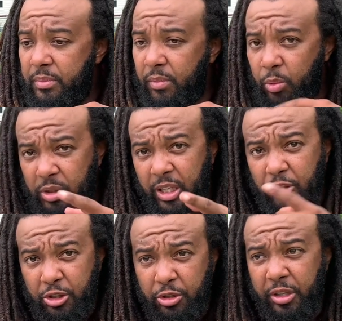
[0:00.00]
which I'll
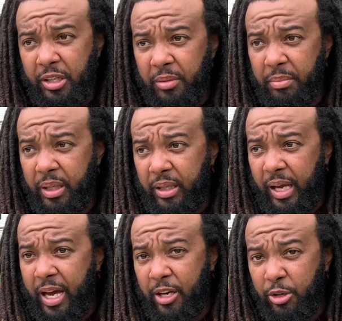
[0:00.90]
show you here in a bit
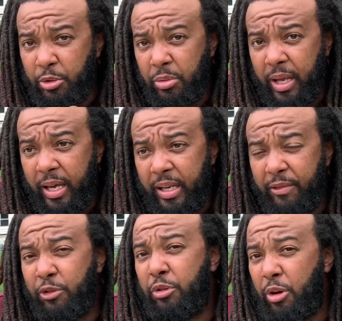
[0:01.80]
how to do that if
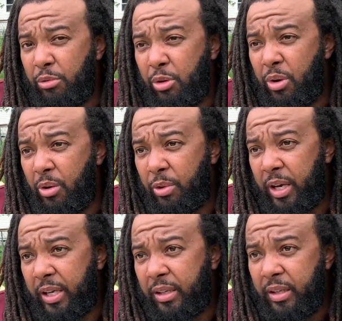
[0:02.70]
you don't know
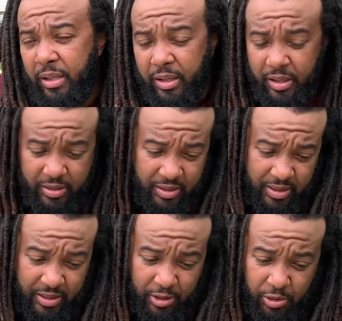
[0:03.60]
already. It's just
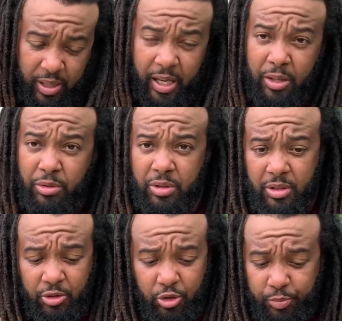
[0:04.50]
these little handles.
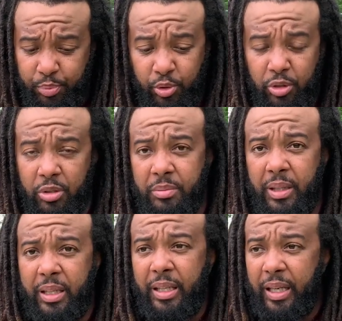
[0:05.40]
You just pull them,
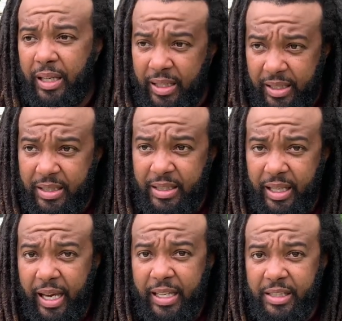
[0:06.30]
and it
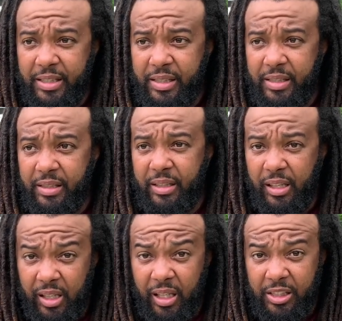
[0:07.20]
disengages the
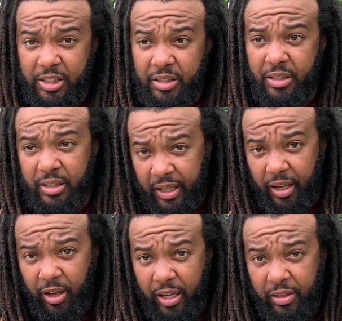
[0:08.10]
clutch
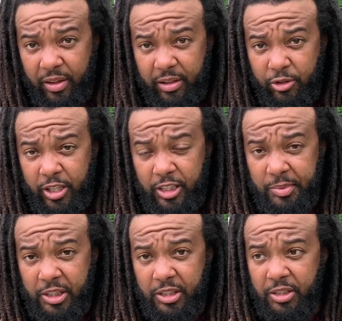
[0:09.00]
in the
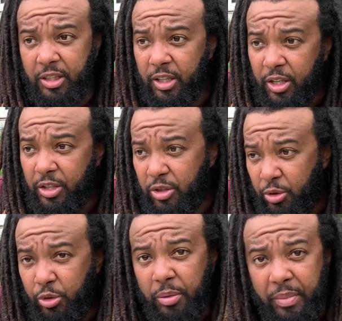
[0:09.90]
transmissions, so
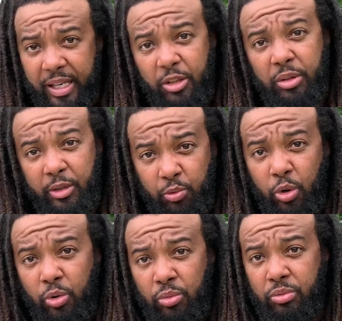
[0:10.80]
you can manually
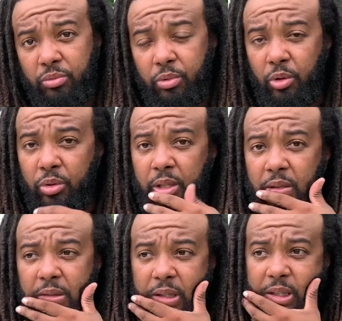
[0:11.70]
roll
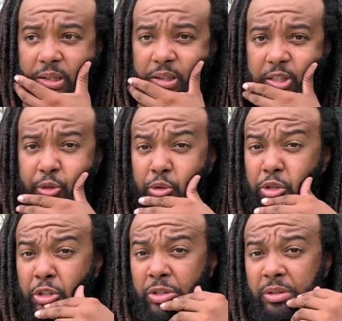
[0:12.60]
the zero
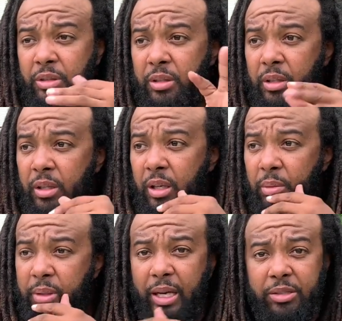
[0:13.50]
turn
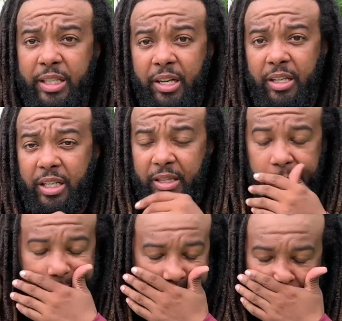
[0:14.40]
without tearing anything up.